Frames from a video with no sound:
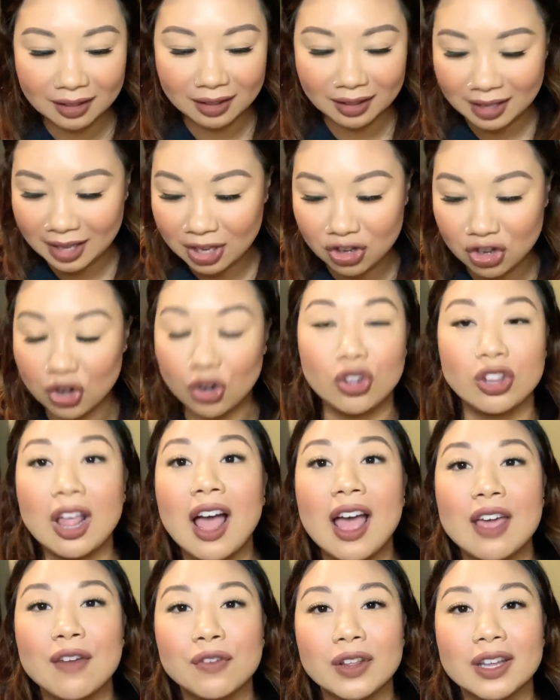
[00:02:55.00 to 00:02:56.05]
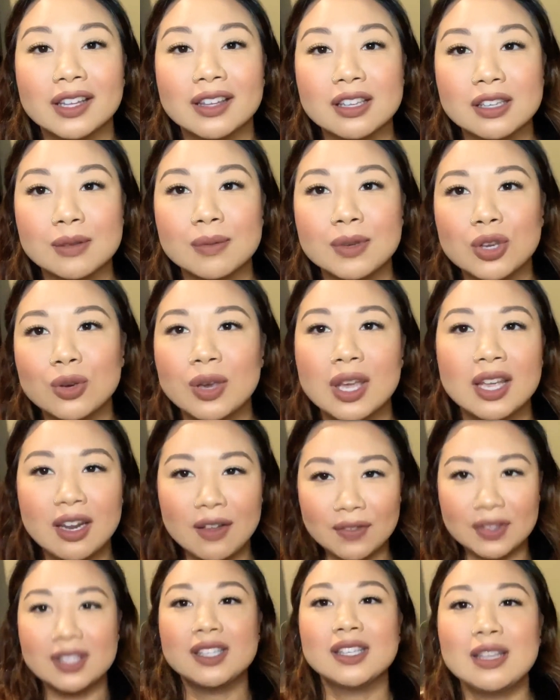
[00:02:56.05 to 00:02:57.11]
in your life like this. You can't
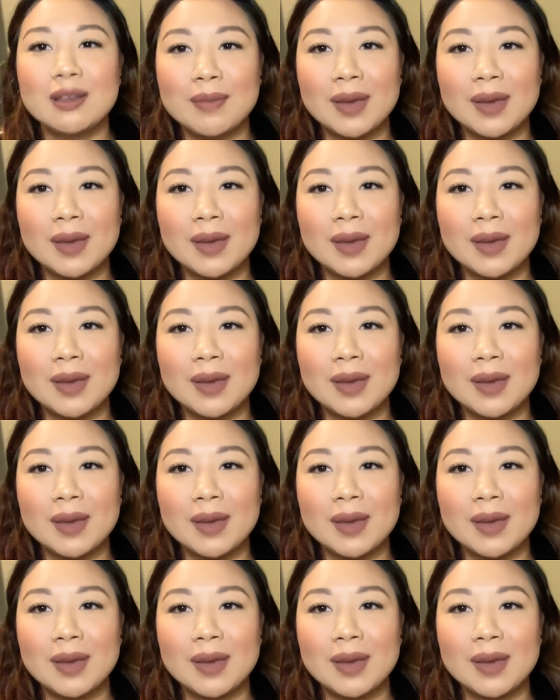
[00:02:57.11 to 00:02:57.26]
even see my